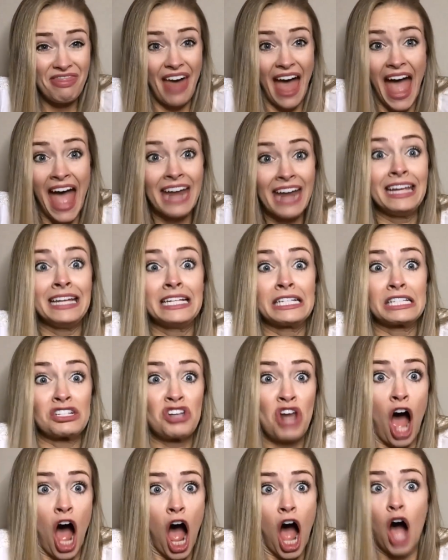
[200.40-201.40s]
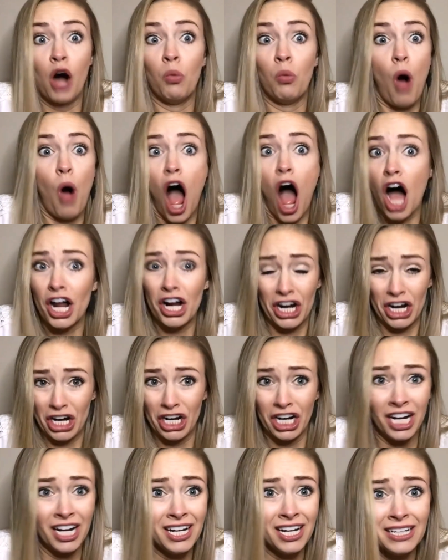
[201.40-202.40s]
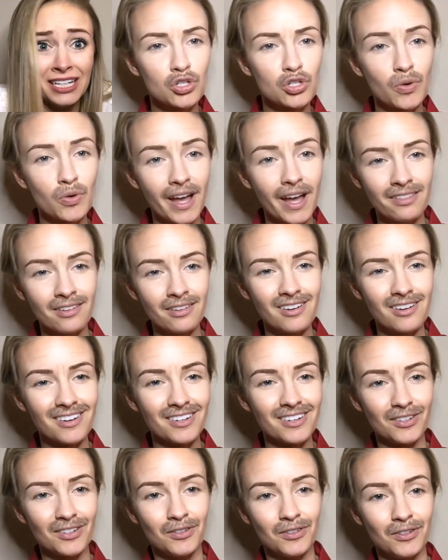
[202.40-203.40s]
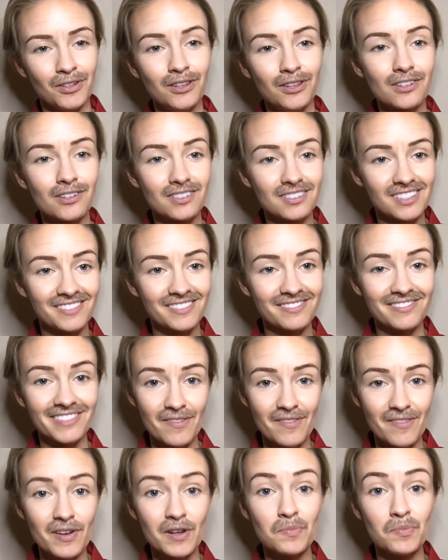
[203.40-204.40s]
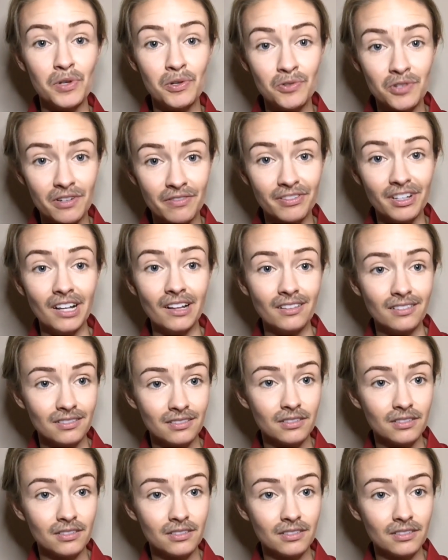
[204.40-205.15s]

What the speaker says: That is not water. Together, it looks very beautiful.